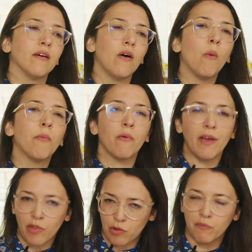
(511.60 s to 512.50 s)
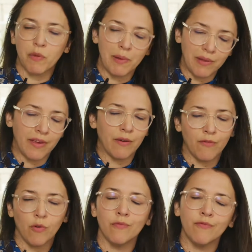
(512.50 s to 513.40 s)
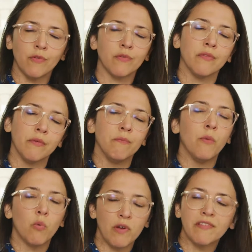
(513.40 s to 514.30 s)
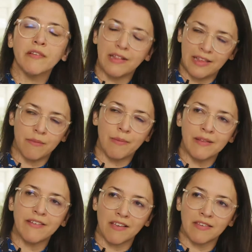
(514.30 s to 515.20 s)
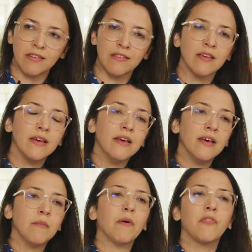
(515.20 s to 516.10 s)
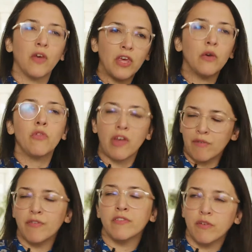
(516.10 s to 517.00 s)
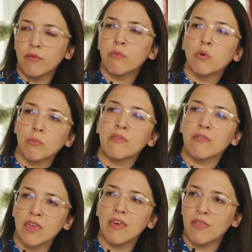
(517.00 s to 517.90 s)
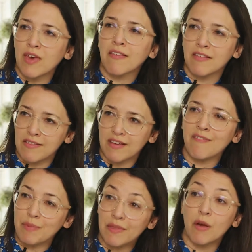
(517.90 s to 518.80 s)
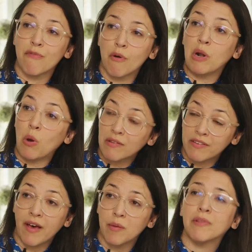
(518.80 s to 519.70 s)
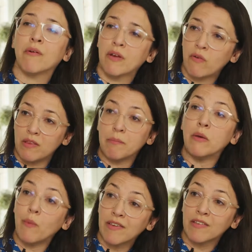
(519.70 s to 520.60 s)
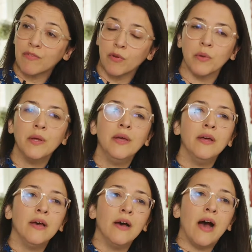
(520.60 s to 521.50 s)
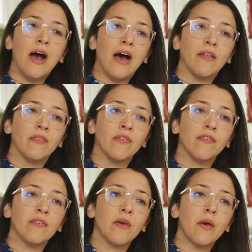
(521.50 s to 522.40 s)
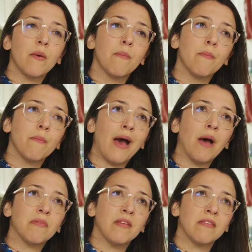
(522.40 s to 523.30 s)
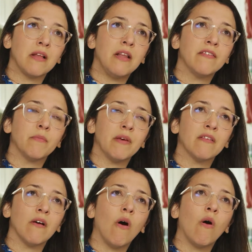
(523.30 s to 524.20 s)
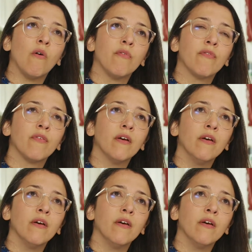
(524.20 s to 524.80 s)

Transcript: operation of the building for the more recently built assets. But the huge elephant of the room is the assets that have been there for a long time and are incredibly wasteful. And perhaps there's a little bit of